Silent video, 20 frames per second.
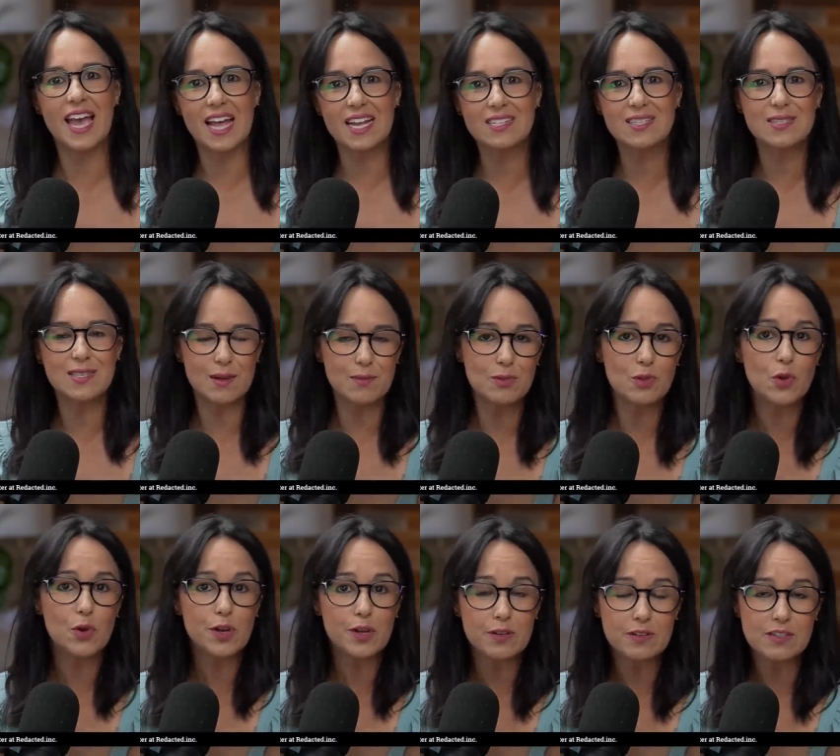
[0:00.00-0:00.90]
had some
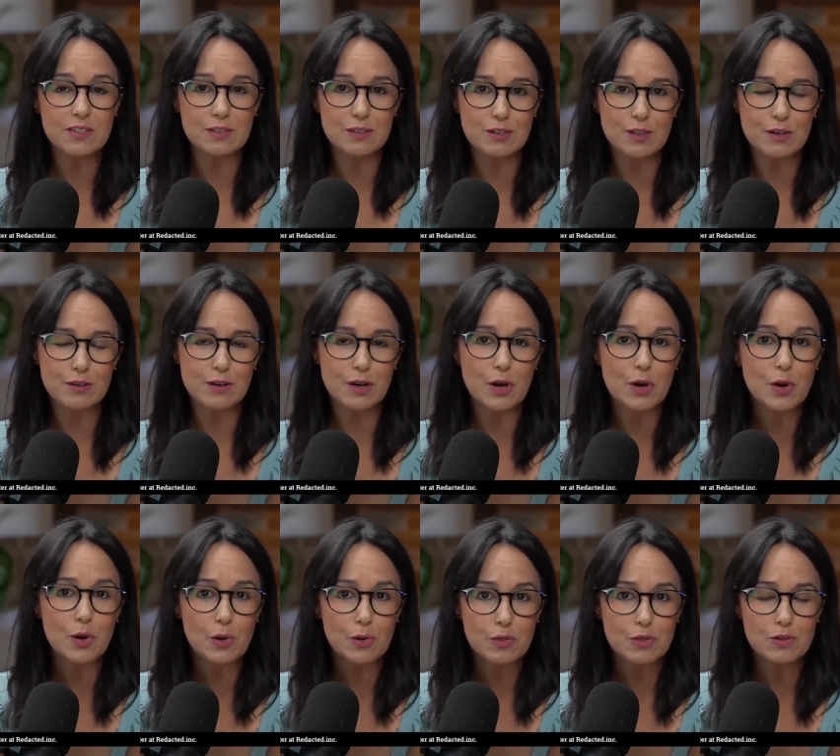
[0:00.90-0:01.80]
loyalty to their
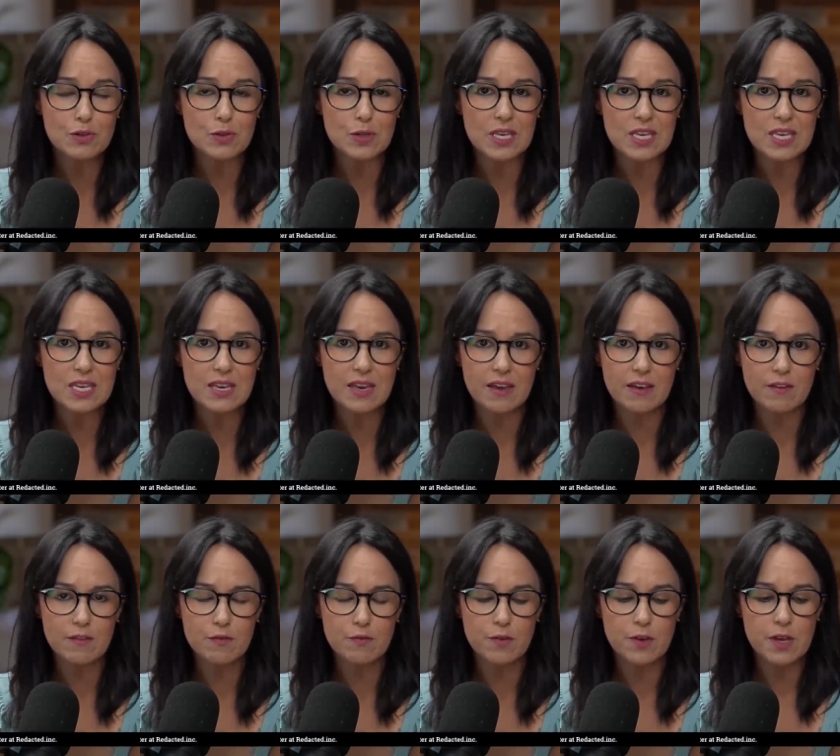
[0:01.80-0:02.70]
oath to
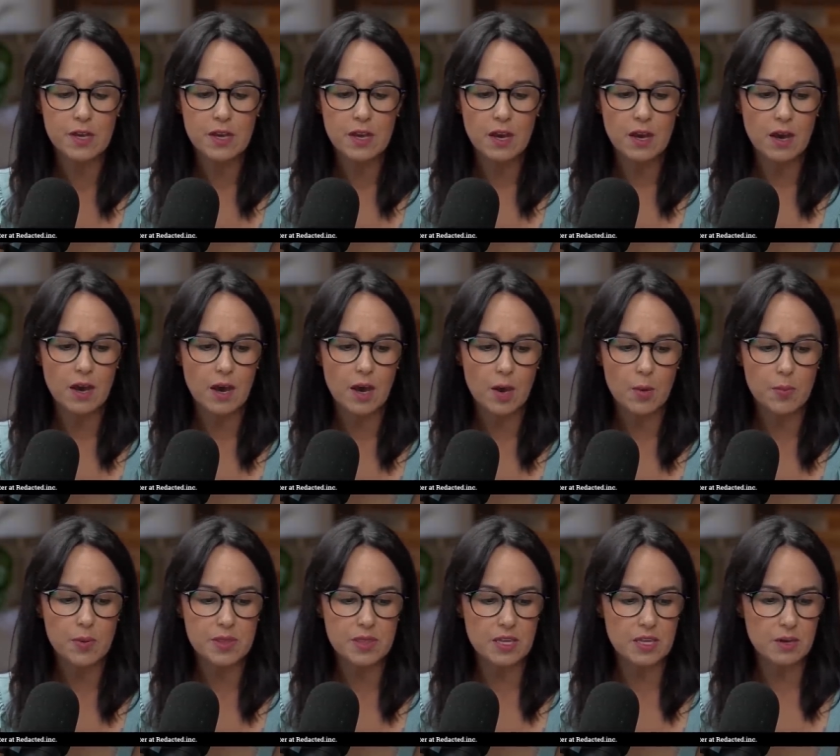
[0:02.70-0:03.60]
Kiev, uh,
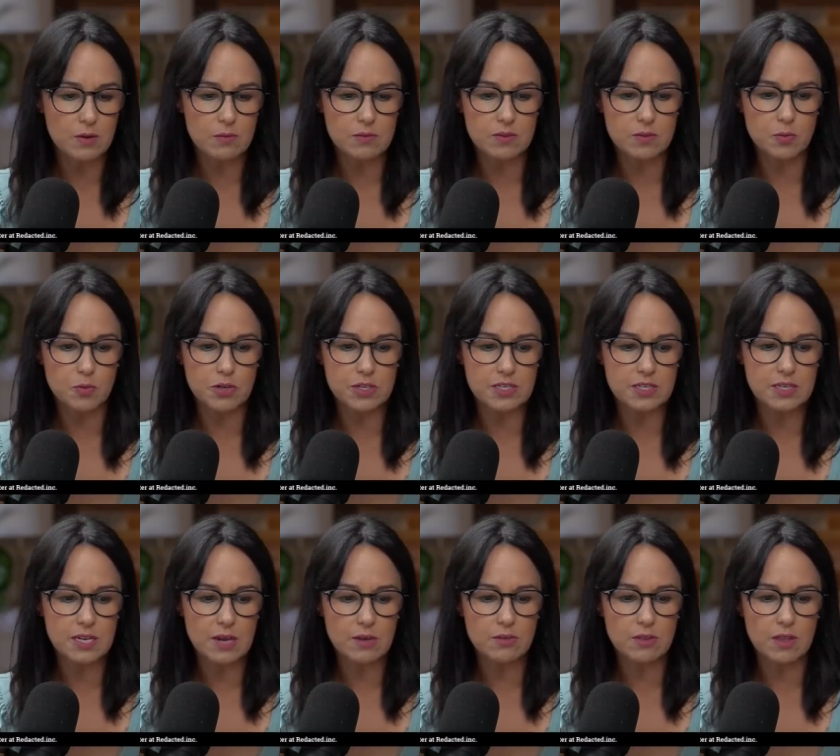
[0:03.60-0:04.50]
but then it was
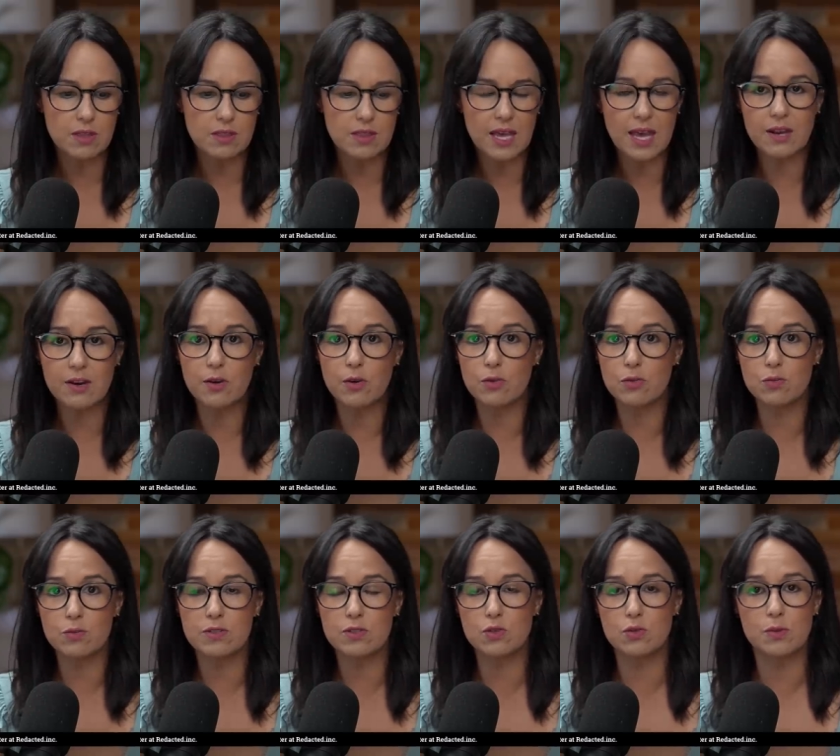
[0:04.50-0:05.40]
pointed out that that
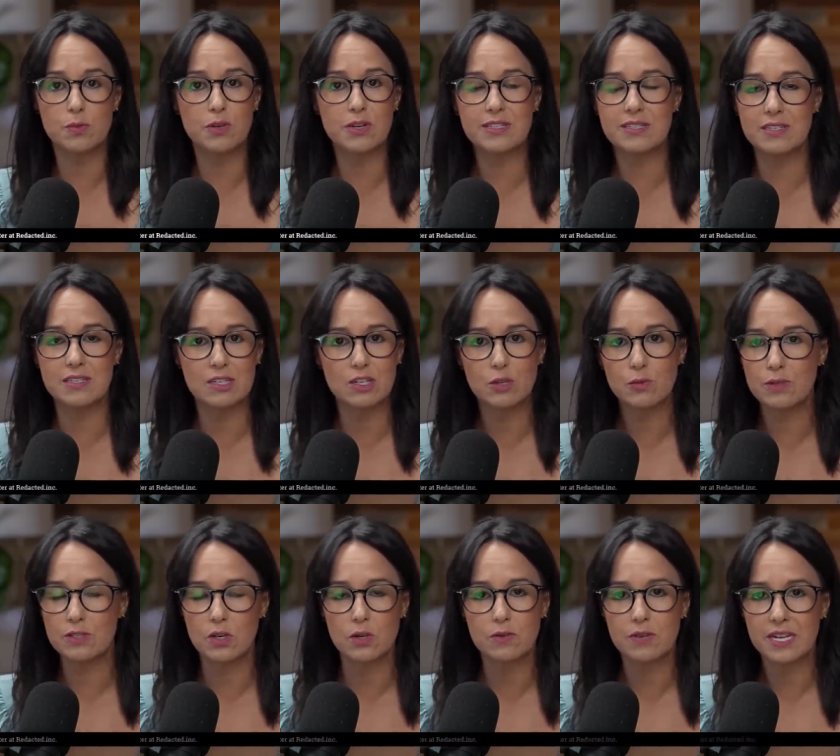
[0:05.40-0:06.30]
oath was to a president who
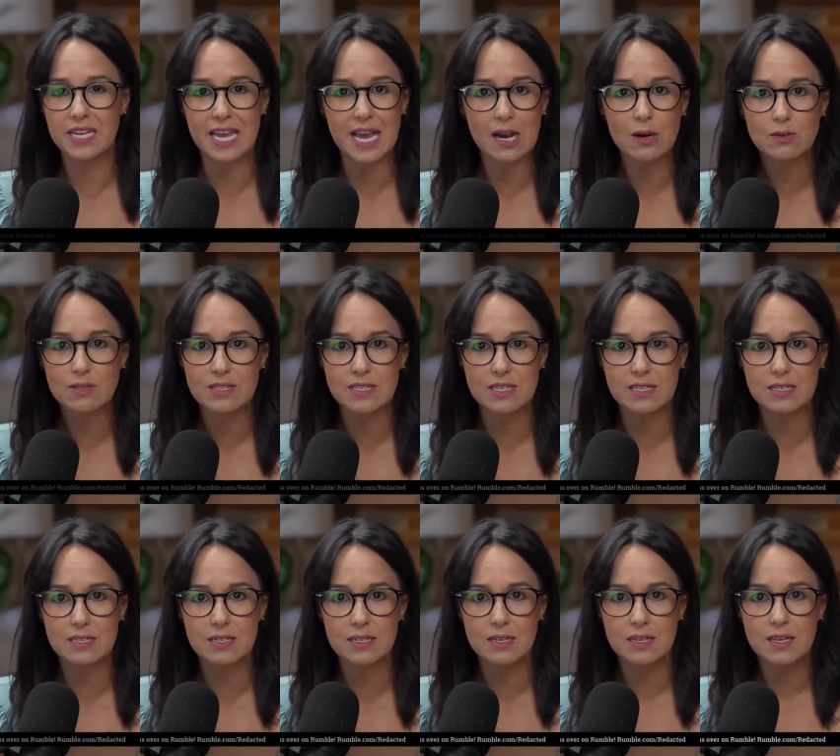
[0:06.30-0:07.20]
was already
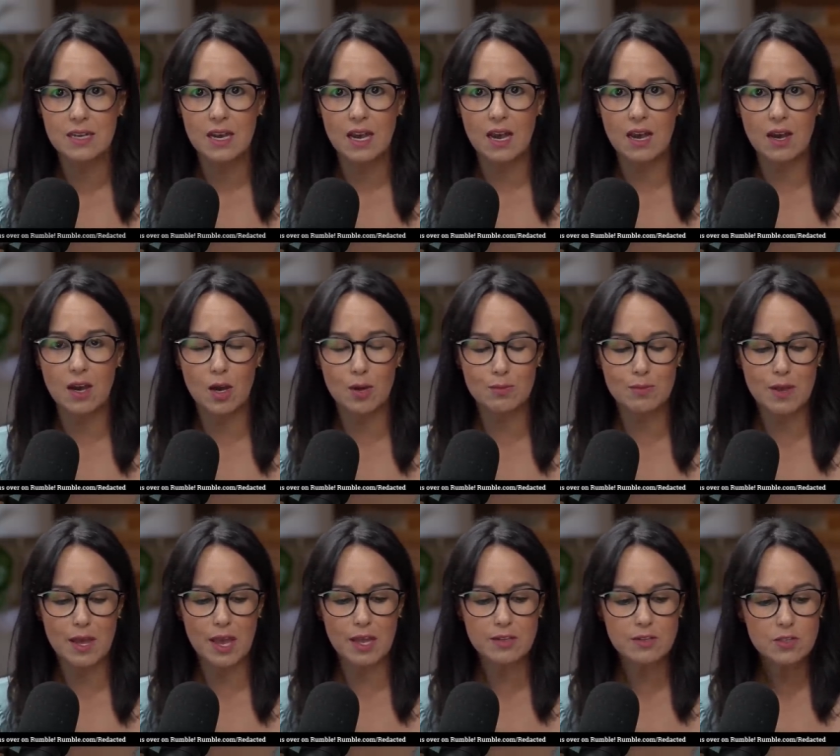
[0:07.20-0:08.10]
ousted.
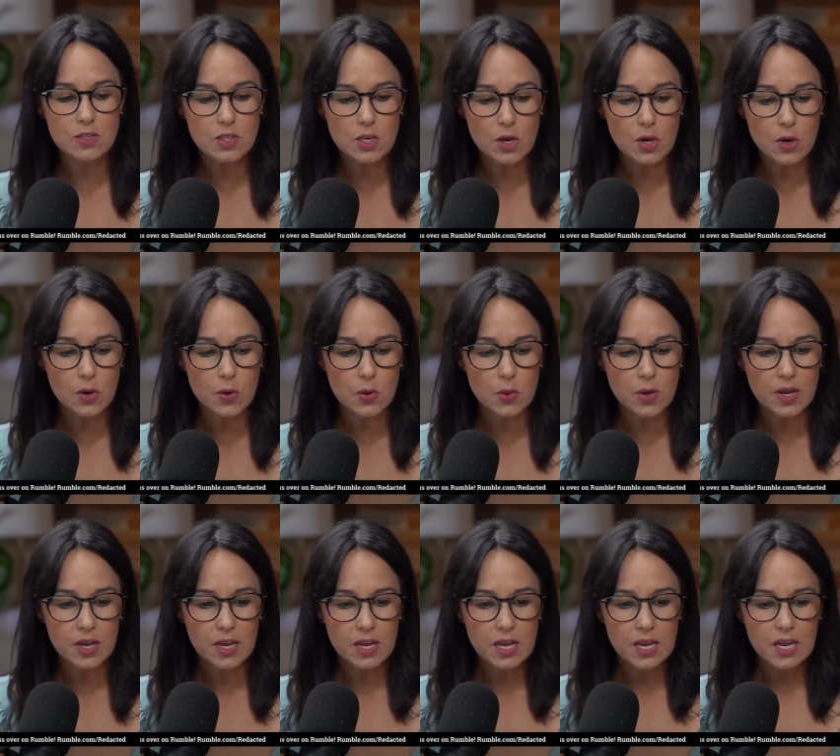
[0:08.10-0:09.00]
Um, and
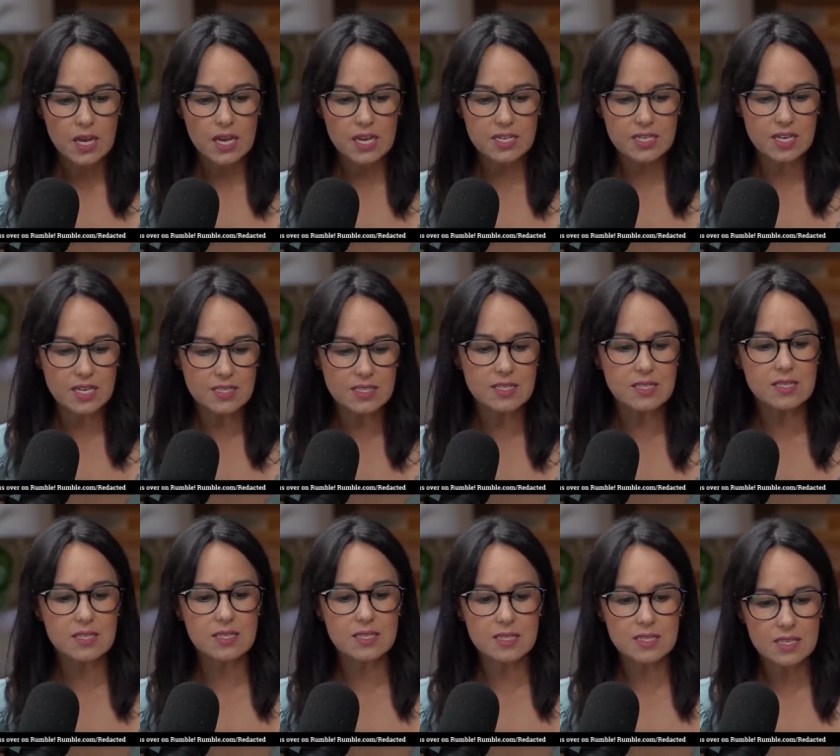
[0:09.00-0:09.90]
so it
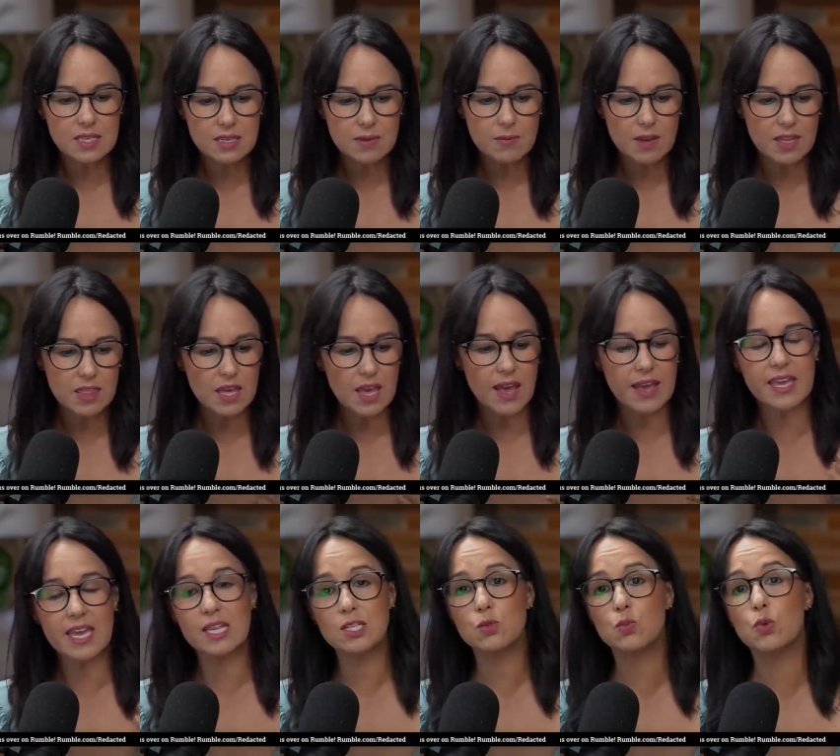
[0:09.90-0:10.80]
doesn't seem, I, th-
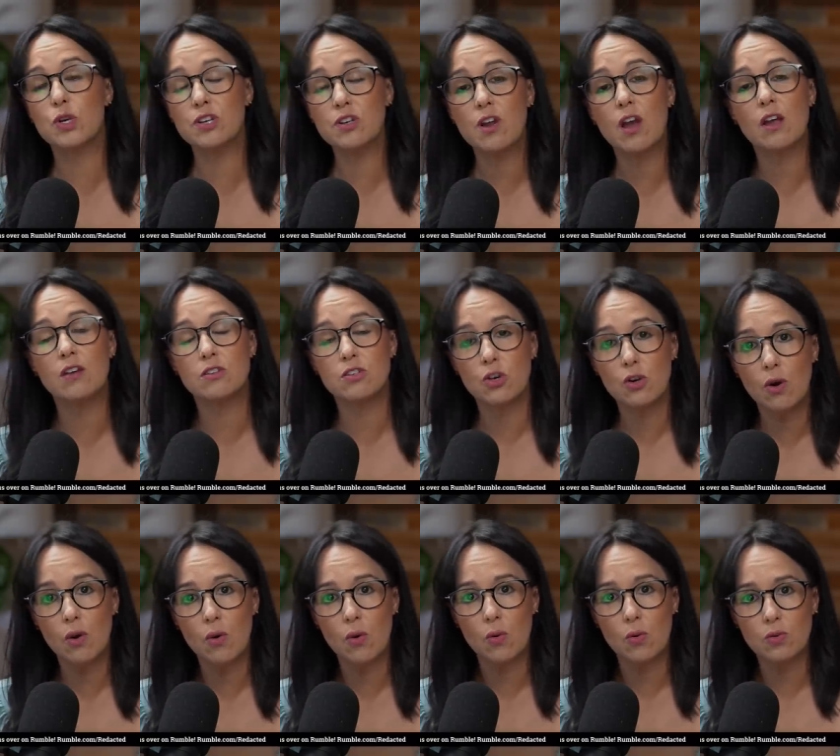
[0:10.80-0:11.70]
I guess we're not
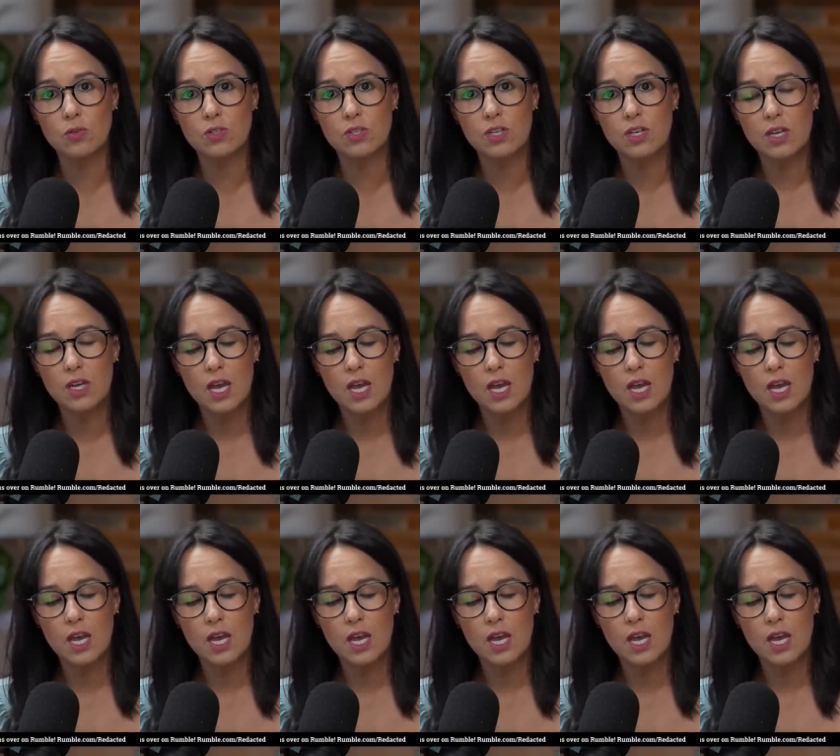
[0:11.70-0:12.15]
told